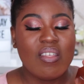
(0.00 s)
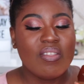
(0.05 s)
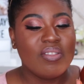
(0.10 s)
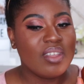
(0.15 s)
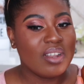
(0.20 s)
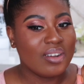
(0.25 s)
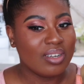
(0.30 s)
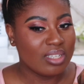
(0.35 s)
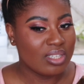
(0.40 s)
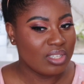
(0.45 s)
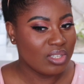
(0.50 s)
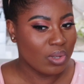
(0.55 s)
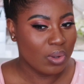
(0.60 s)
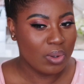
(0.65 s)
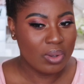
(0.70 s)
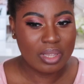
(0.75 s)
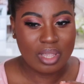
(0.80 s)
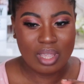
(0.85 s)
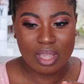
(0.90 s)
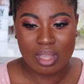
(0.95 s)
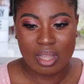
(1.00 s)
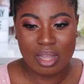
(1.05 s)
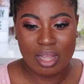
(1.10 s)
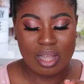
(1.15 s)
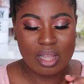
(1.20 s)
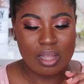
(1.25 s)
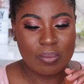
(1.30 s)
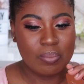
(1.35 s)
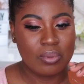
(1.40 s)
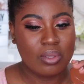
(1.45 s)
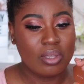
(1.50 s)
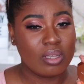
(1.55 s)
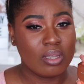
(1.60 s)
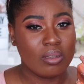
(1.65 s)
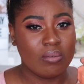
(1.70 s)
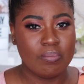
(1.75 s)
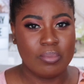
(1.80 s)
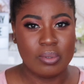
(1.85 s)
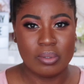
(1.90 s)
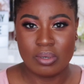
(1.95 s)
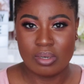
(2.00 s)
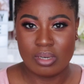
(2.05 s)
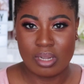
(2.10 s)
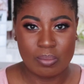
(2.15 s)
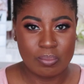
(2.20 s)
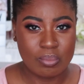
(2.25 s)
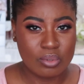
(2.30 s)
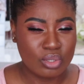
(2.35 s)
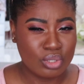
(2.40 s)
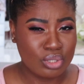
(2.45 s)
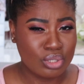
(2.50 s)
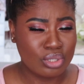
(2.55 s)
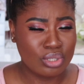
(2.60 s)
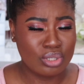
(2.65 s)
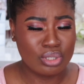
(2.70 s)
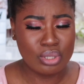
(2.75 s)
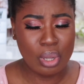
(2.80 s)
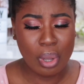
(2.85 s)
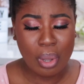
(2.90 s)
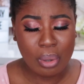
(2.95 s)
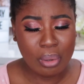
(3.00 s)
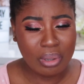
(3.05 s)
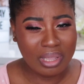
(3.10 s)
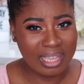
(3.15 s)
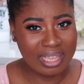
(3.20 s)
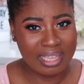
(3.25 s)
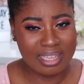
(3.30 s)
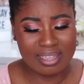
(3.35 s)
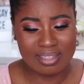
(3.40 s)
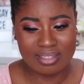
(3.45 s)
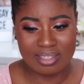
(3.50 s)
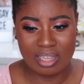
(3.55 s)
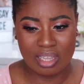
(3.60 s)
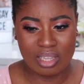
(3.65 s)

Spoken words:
There is no kicker. You can build it up so easy.